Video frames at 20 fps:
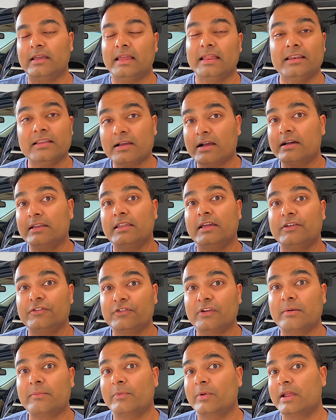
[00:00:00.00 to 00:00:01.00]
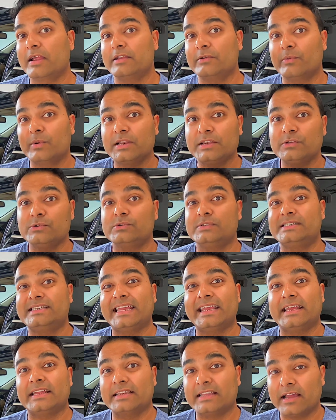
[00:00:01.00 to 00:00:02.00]
In the Hyundai shop where I went to
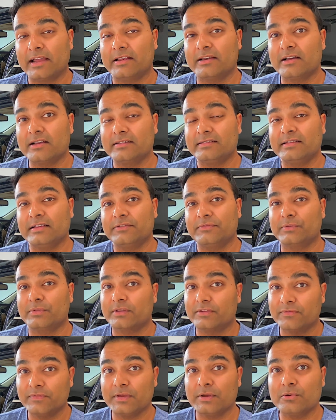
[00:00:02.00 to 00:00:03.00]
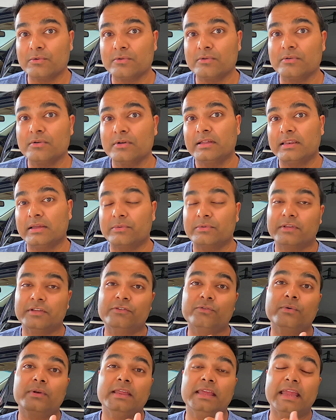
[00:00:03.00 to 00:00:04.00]
take a diagnostics for this vehicle, there was a
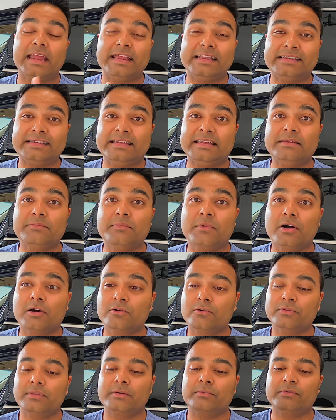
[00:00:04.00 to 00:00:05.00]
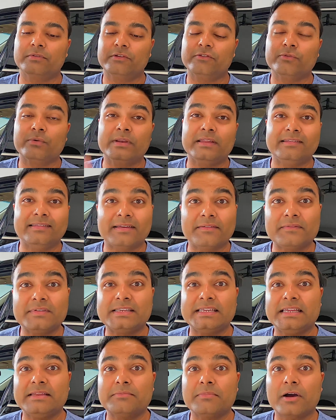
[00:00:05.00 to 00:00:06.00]
2018 model, there was a
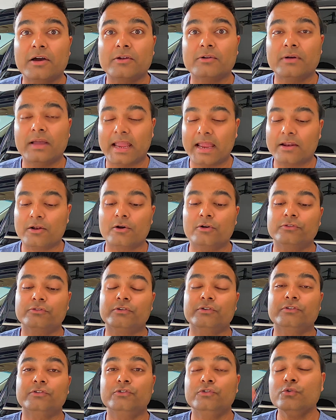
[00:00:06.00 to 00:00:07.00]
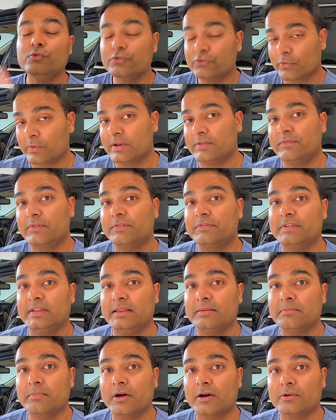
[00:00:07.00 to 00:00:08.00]
2017 model, and also two
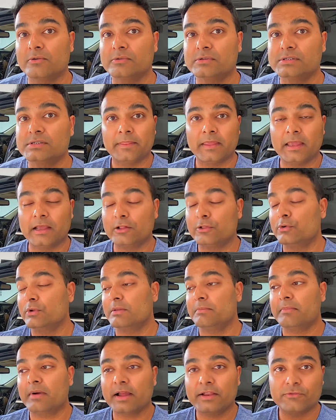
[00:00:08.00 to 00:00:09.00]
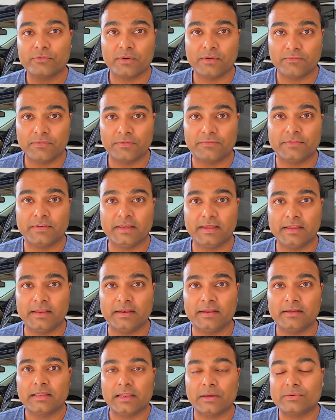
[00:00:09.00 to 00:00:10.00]
2015 models, including my
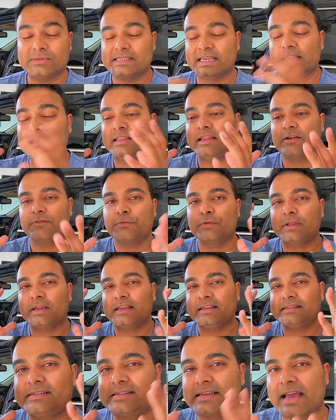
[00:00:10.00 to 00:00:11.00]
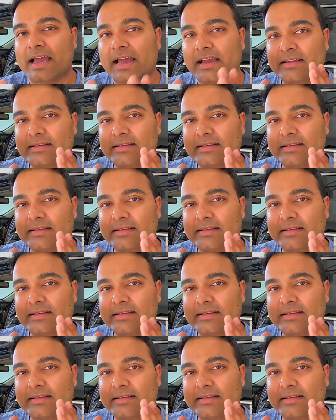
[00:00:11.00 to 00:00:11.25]
2015, that was in there for the exact